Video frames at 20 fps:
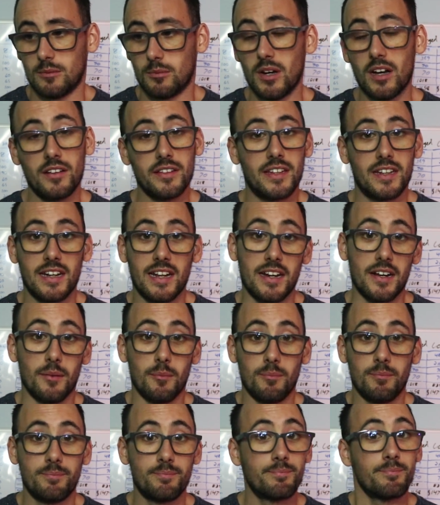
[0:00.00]
well, you need
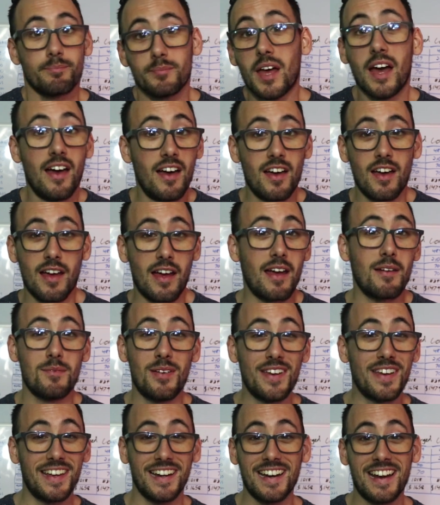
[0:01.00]
them.
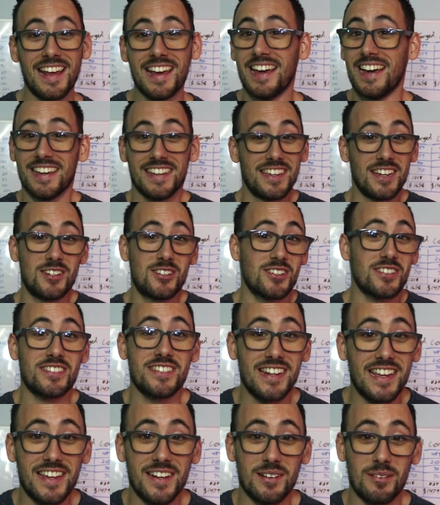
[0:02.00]
I mean, you
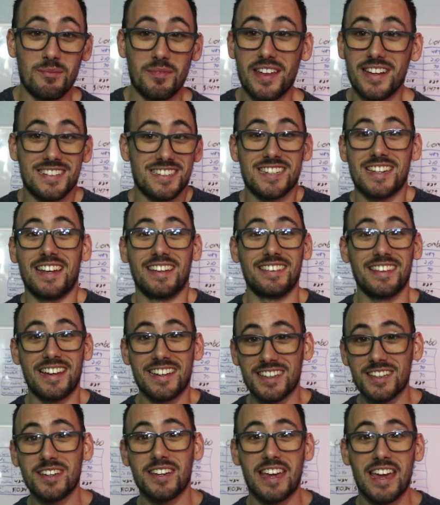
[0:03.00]
just need them. That's it.
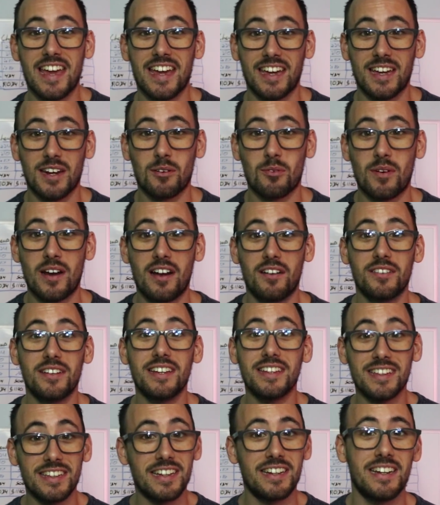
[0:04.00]
Like, you can't get around
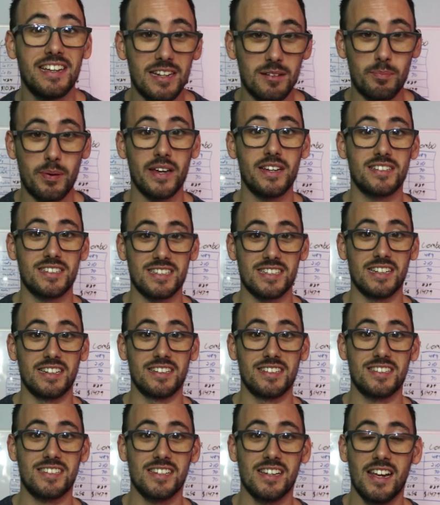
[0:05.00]
it. You need
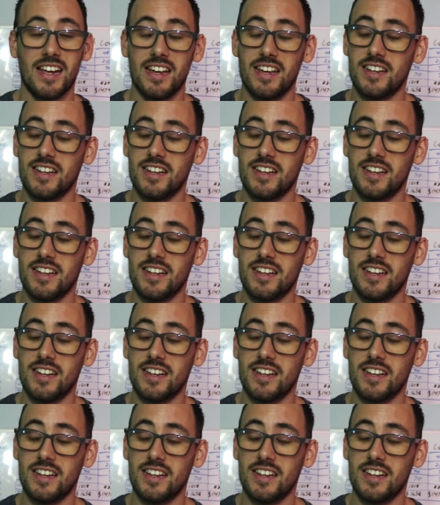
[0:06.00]
pistons.